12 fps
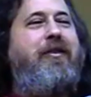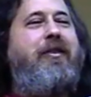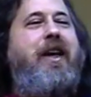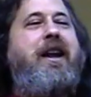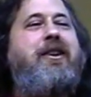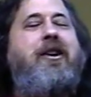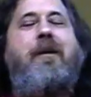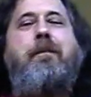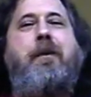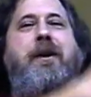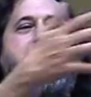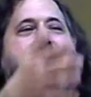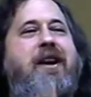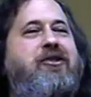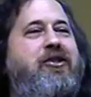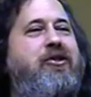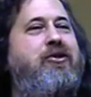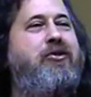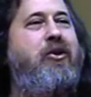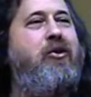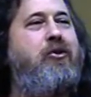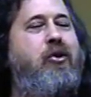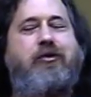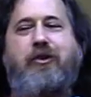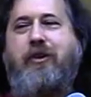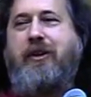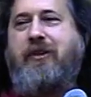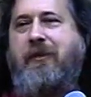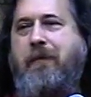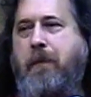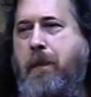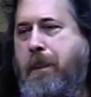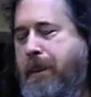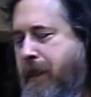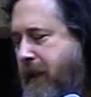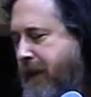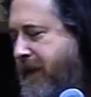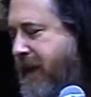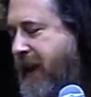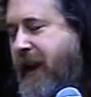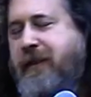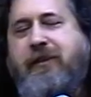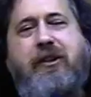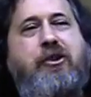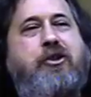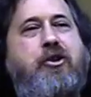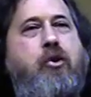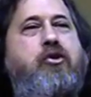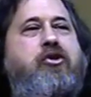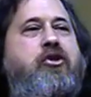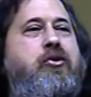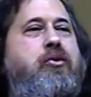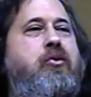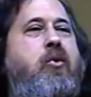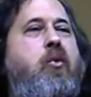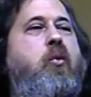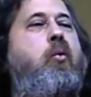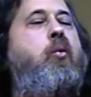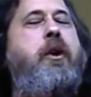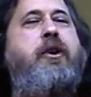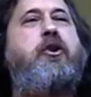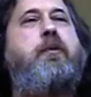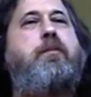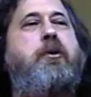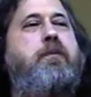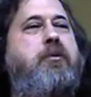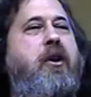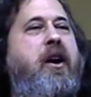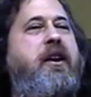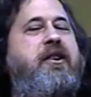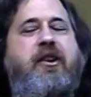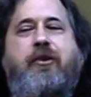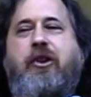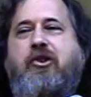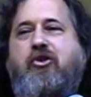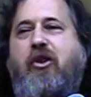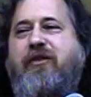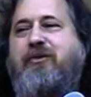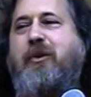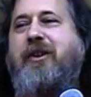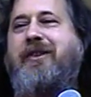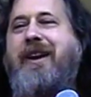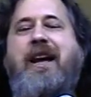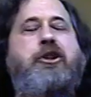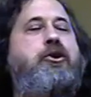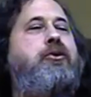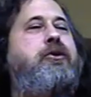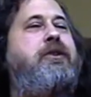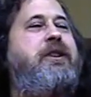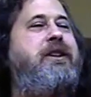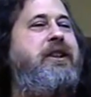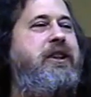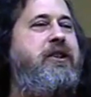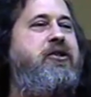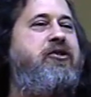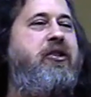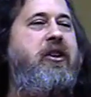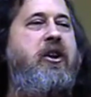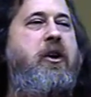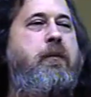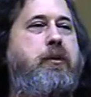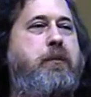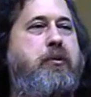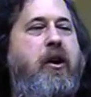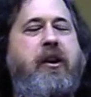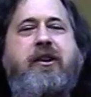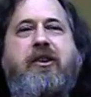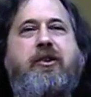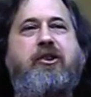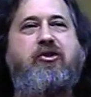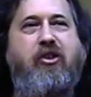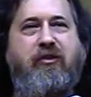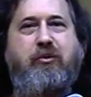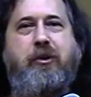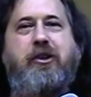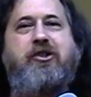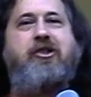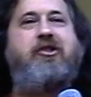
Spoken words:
that company has control over it. And this shows you where proprietary software naturally leads. Proprietary software is a